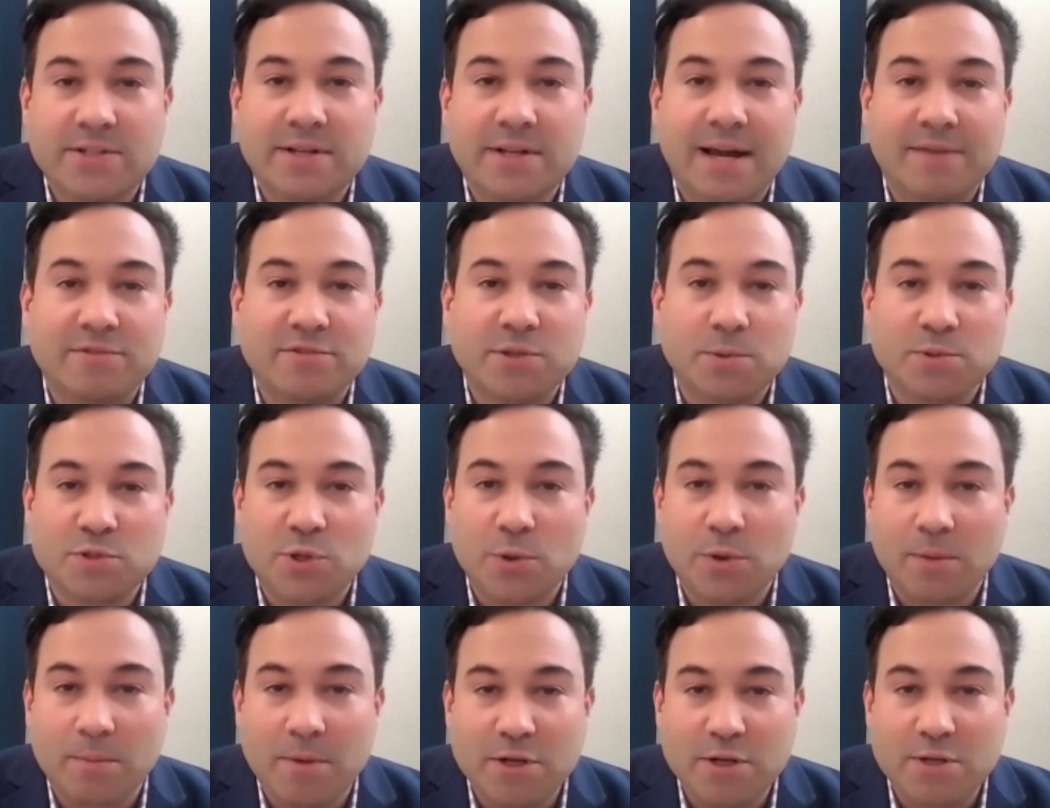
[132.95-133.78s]
He obviously was
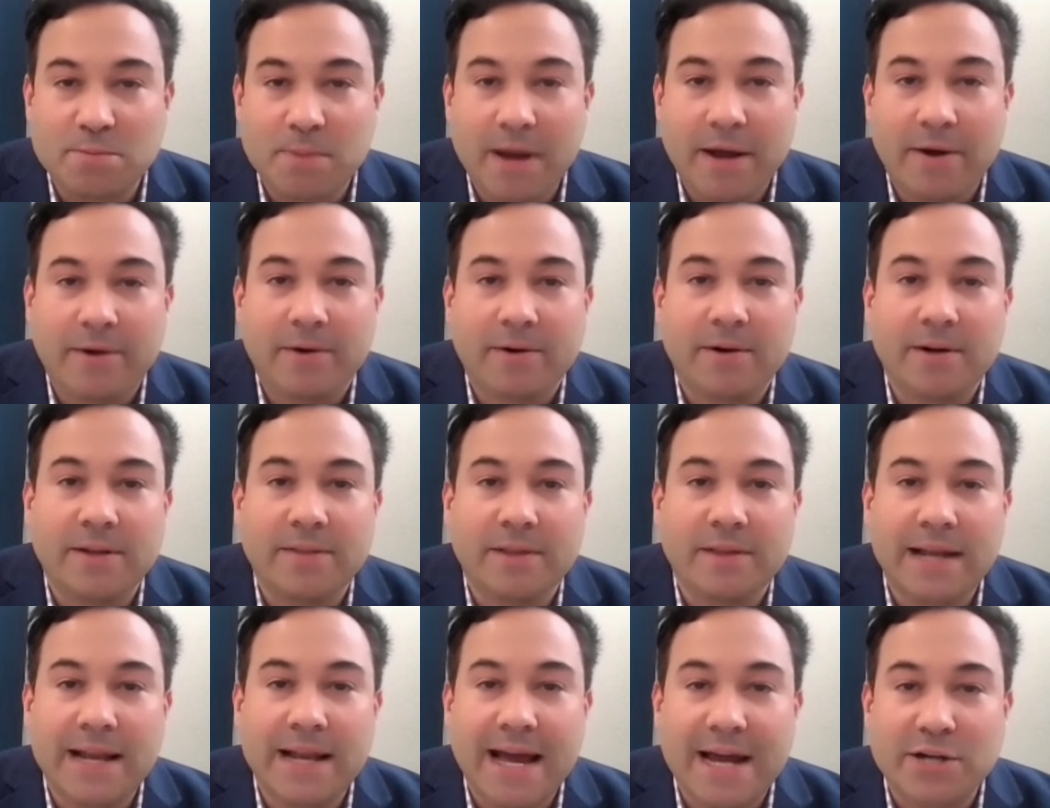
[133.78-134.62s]
doing much better
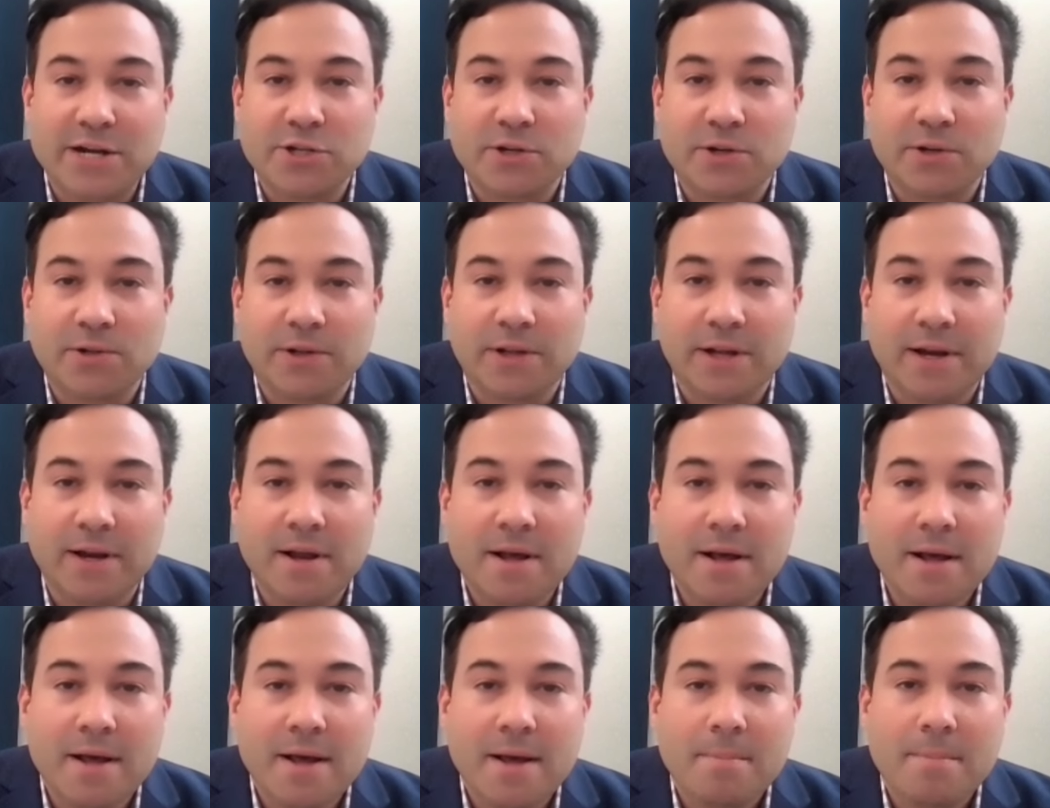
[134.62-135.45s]
in the national
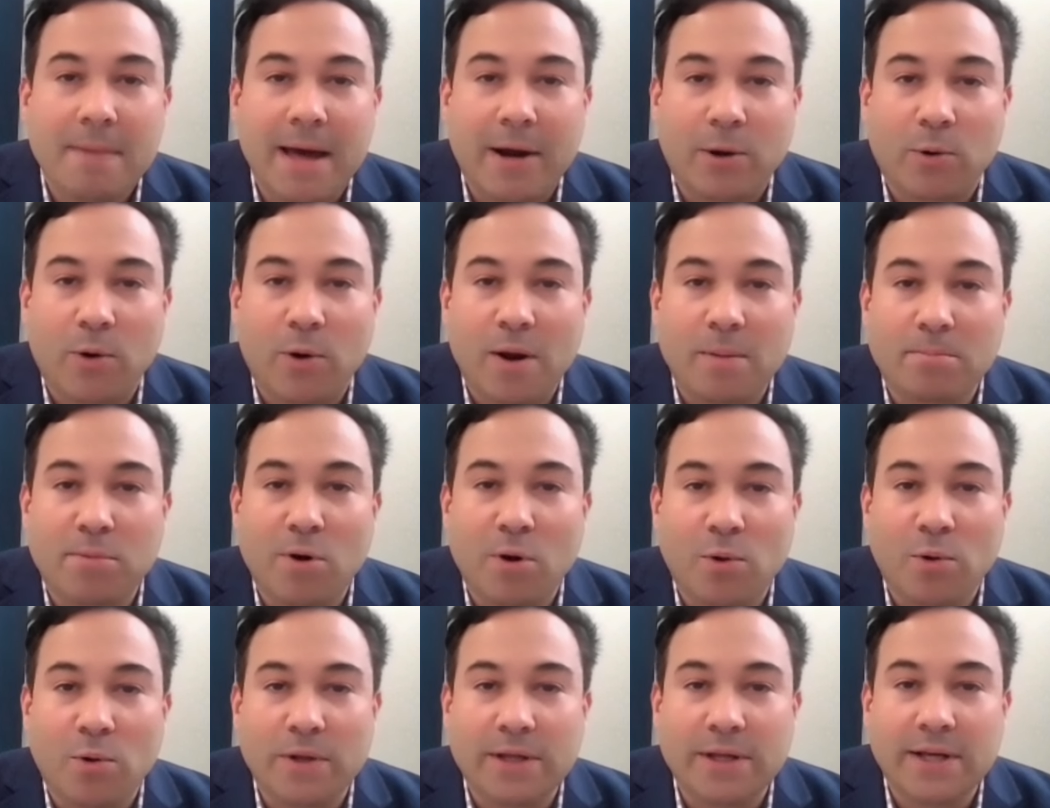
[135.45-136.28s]
and battleground
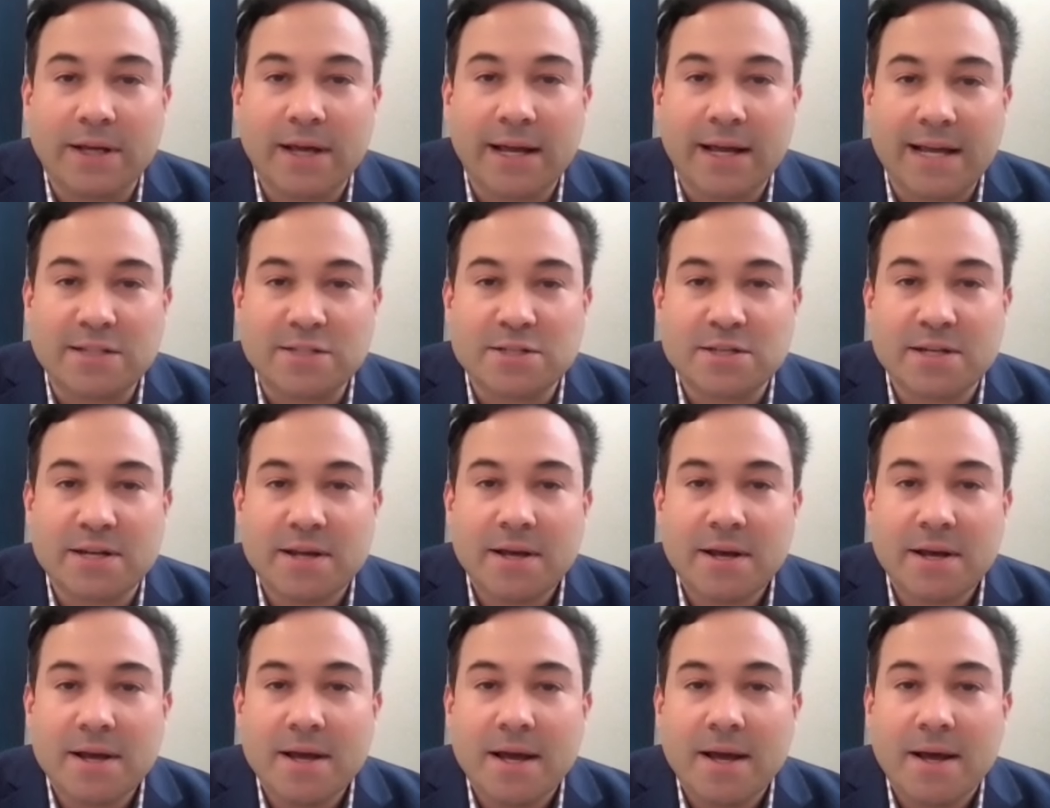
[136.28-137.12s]
polling against
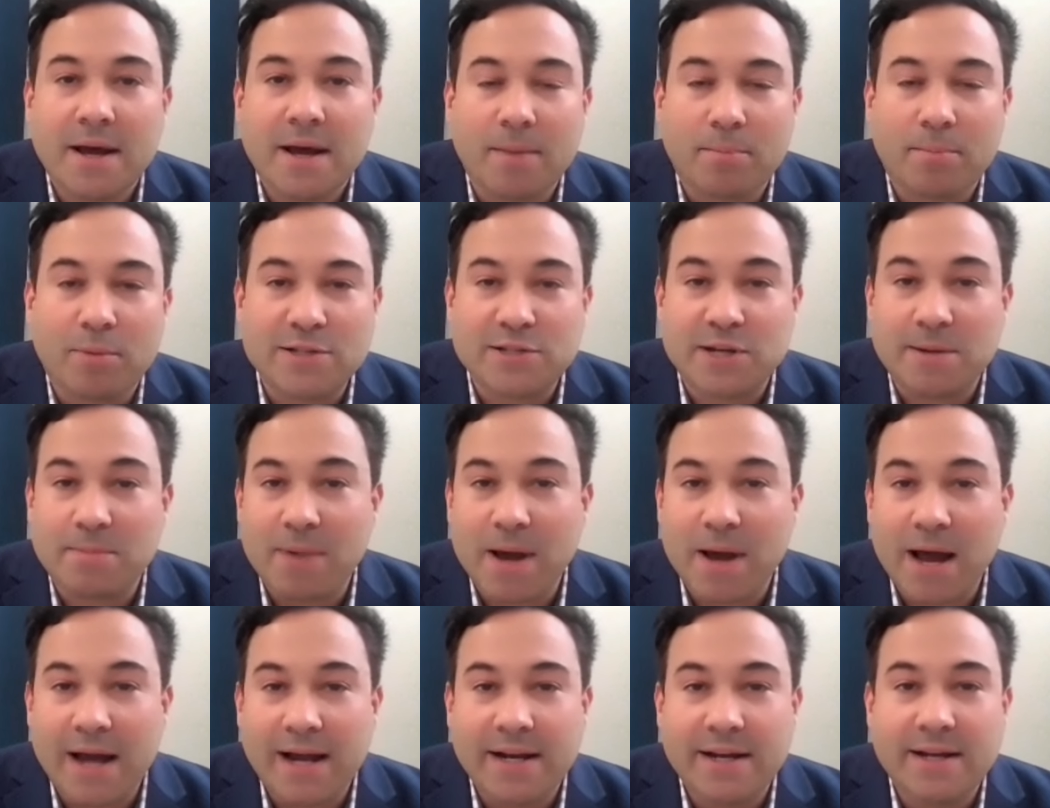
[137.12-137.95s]
uh,
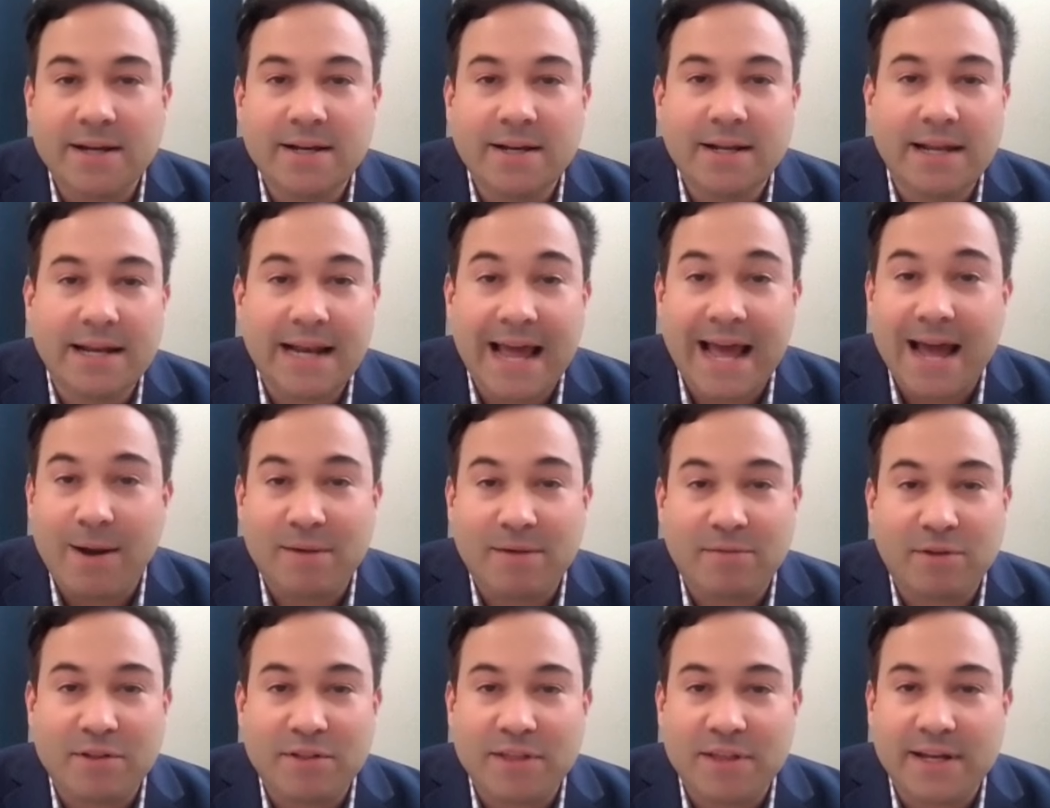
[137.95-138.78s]
President Biden, and now
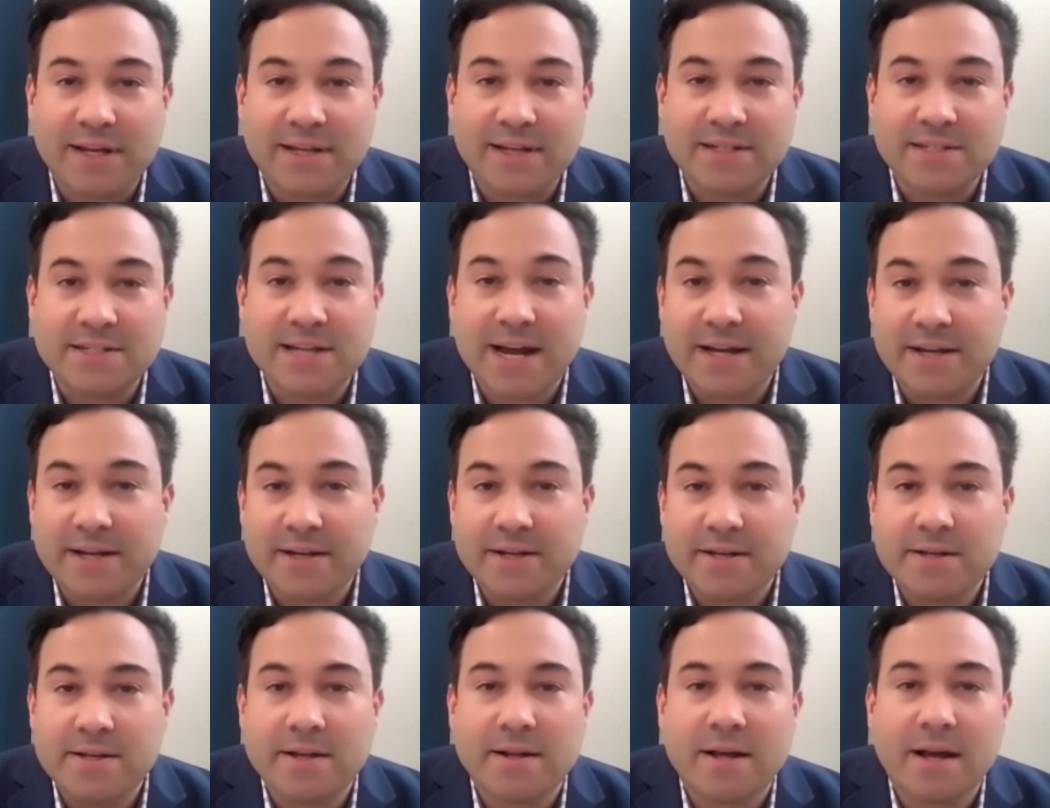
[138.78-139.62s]
everything is
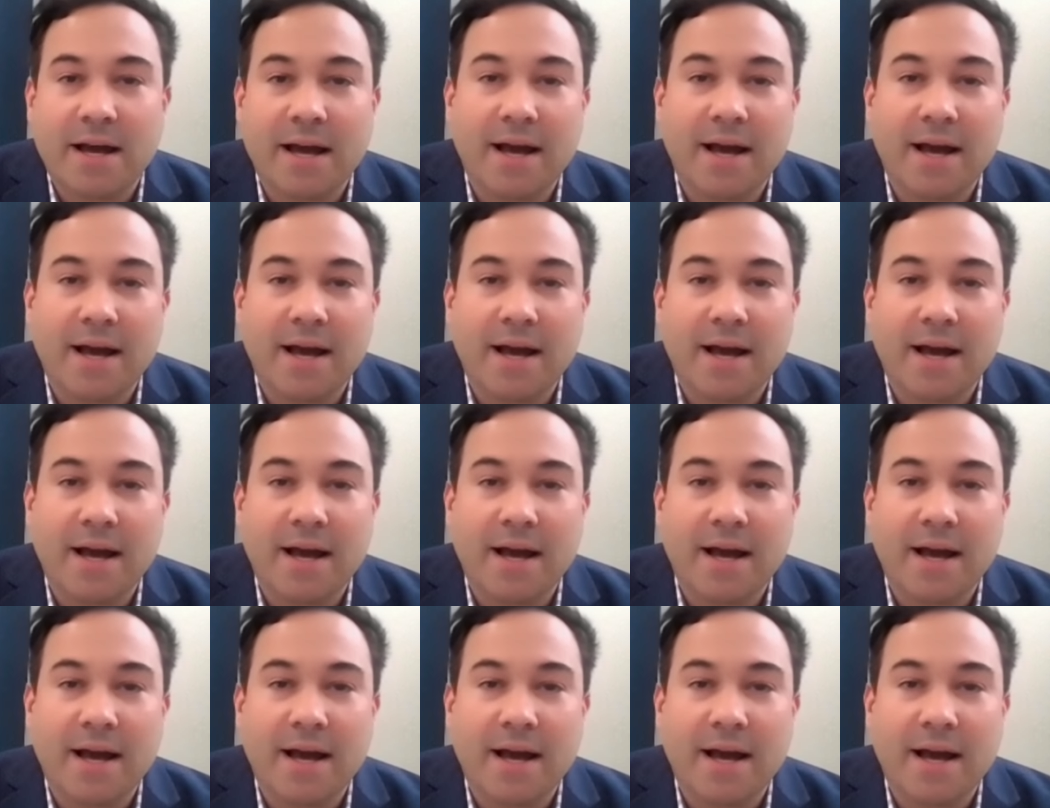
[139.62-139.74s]
tightened.